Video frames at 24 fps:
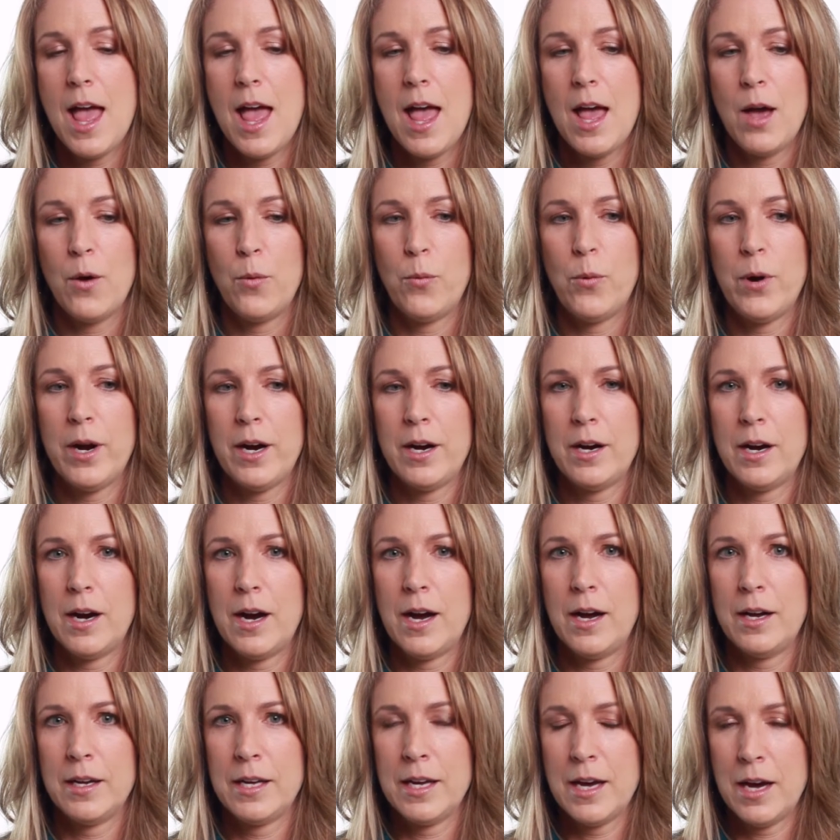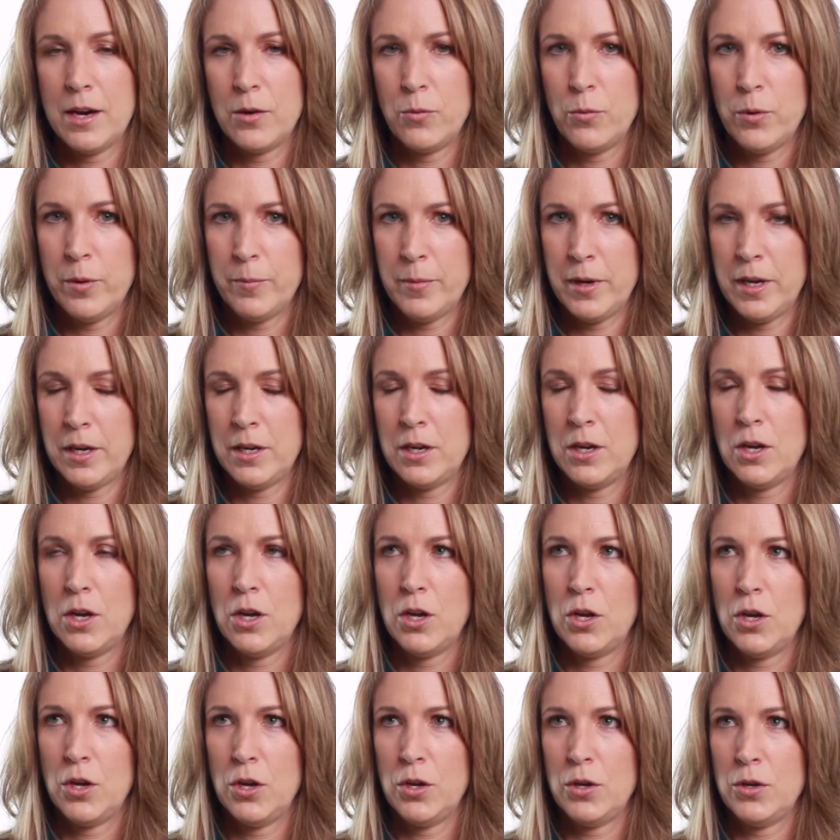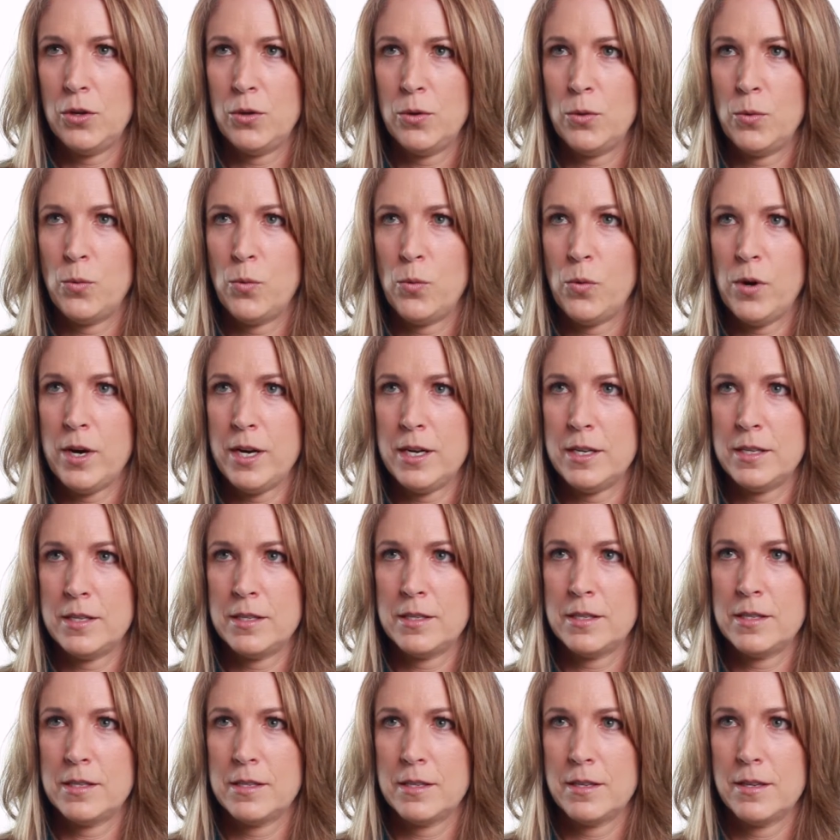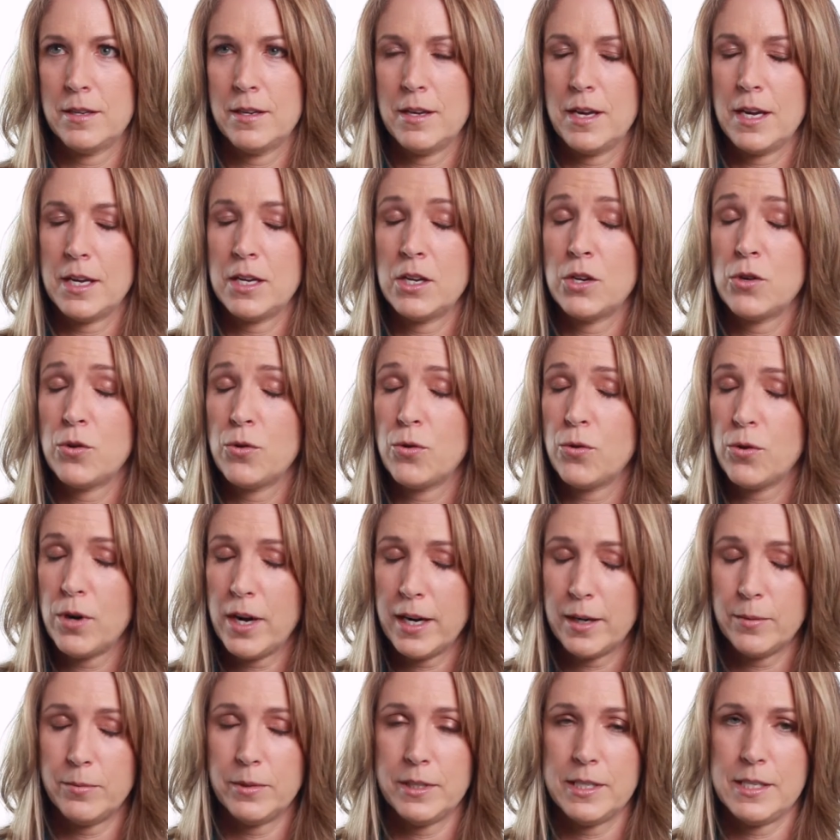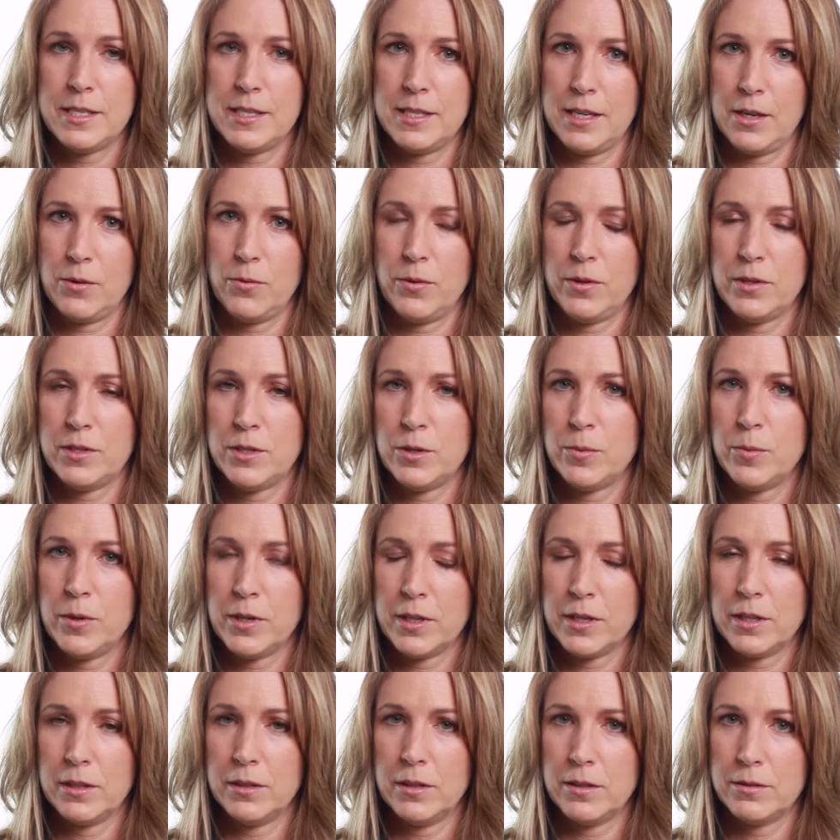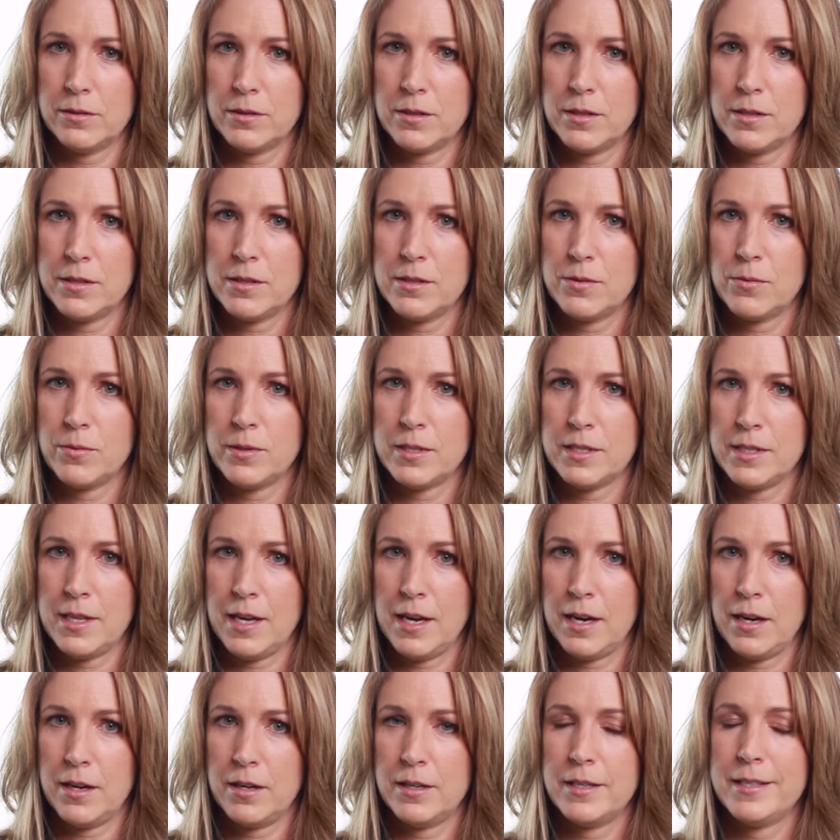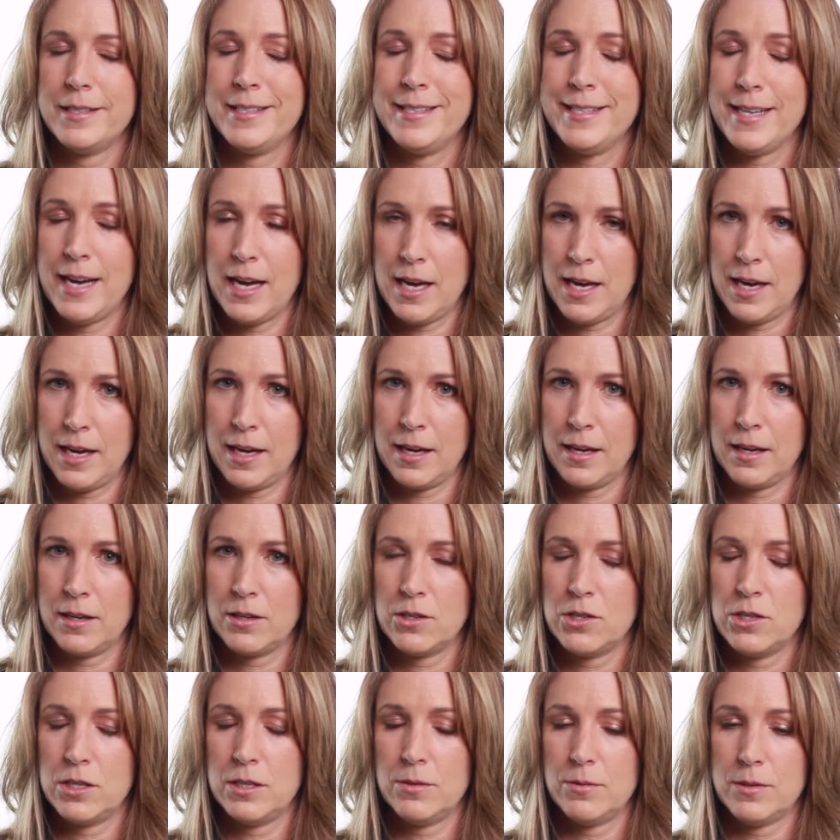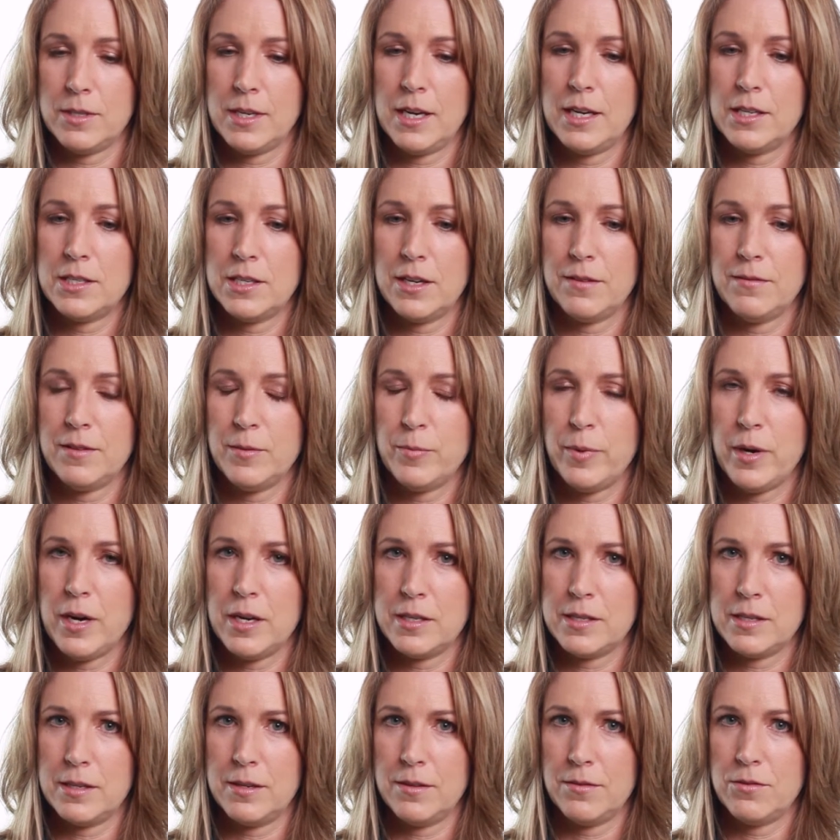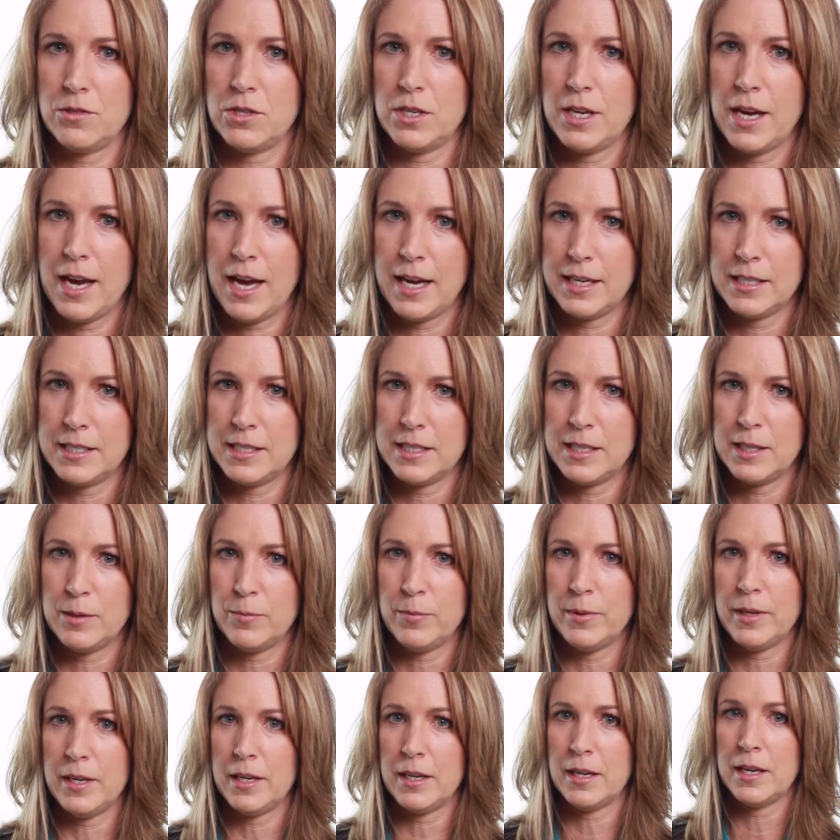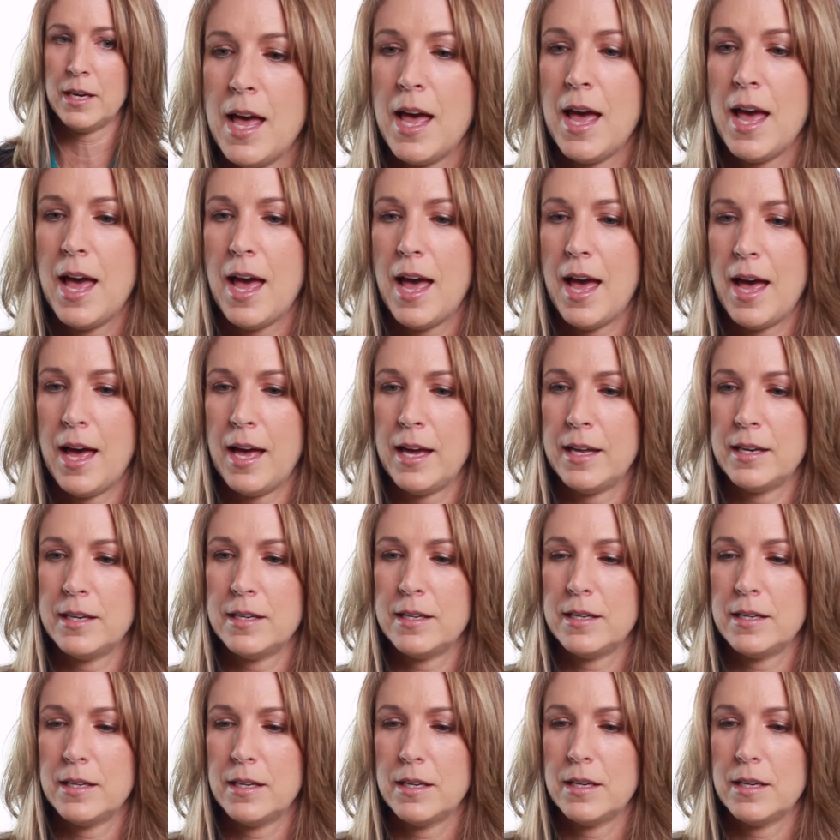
where a young woman who was incredibly sick with tuberculosis, was there, dying. She was H I V positive, she had T B. And